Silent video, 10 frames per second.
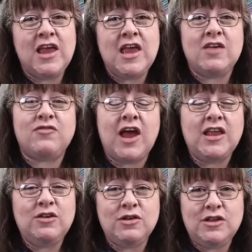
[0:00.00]
If not,
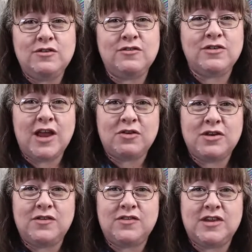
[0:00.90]
you can use your
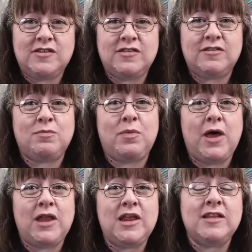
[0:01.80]
decorative stitches,
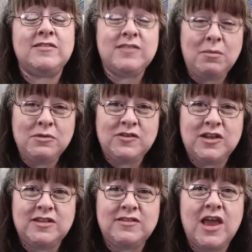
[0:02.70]
but in some
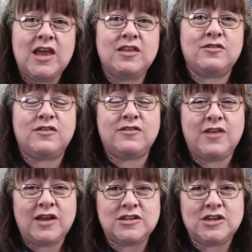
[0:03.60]
machines, there's a
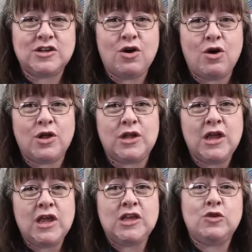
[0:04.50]
section called
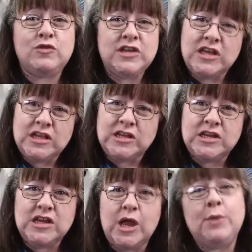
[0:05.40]

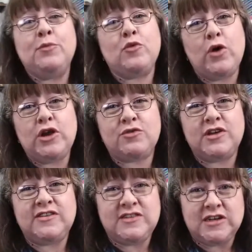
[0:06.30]
utility
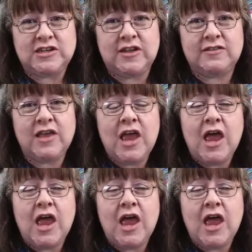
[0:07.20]
embroidery stitches.